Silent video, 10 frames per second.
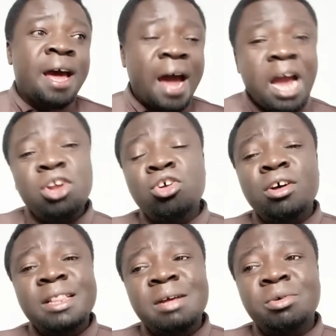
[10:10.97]
I
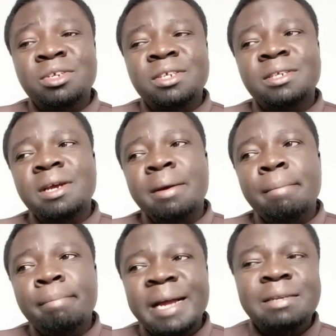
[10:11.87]
know there was
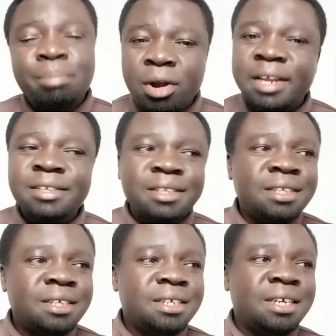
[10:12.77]
much protest
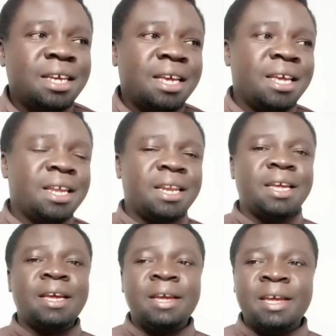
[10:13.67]
in
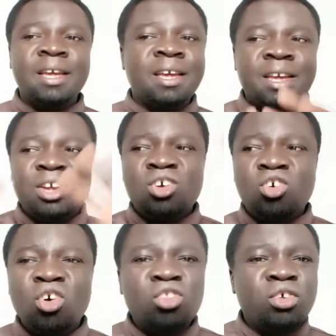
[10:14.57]

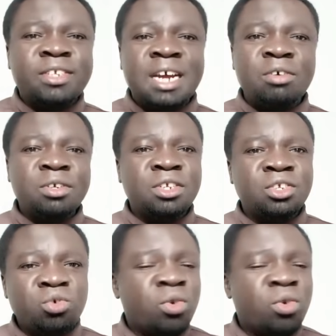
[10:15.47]
uh, all those counties.